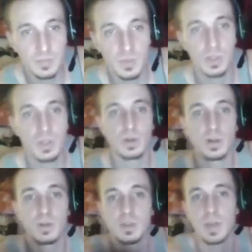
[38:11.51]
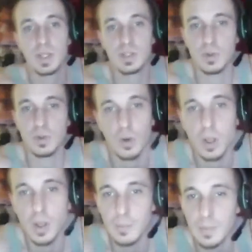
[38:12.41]
the student of Spencer will
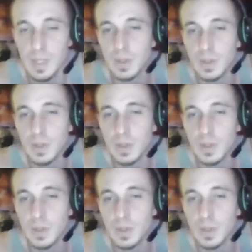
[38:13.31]
be able